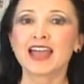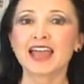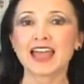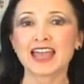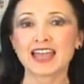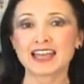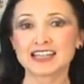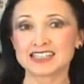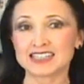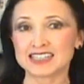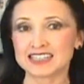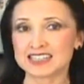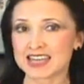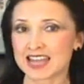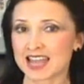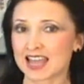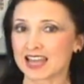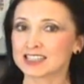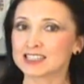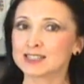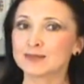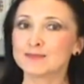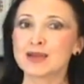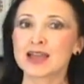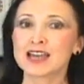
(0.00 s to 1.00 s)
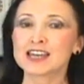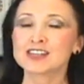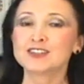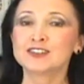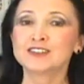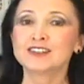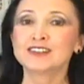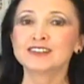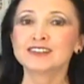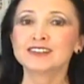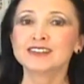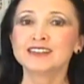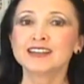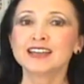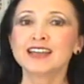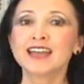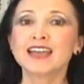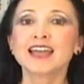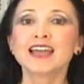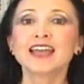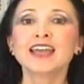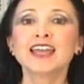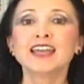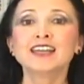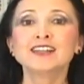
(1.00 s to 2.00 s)
and dead matter
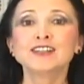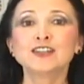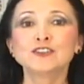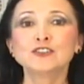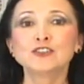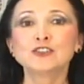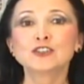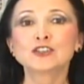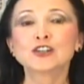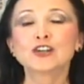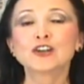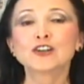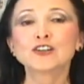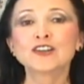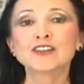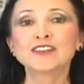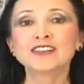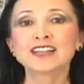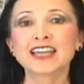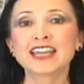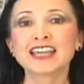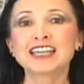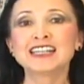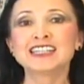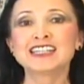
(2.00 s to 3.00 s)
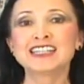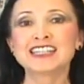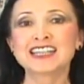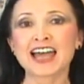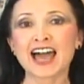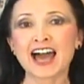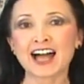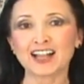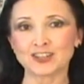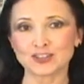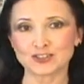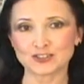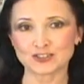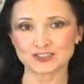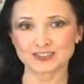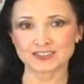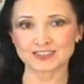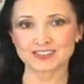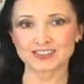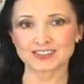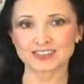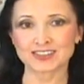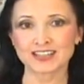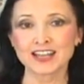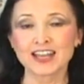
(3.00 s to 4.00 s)
in internal
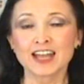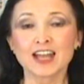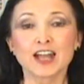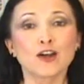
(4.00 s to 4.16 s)
intelligence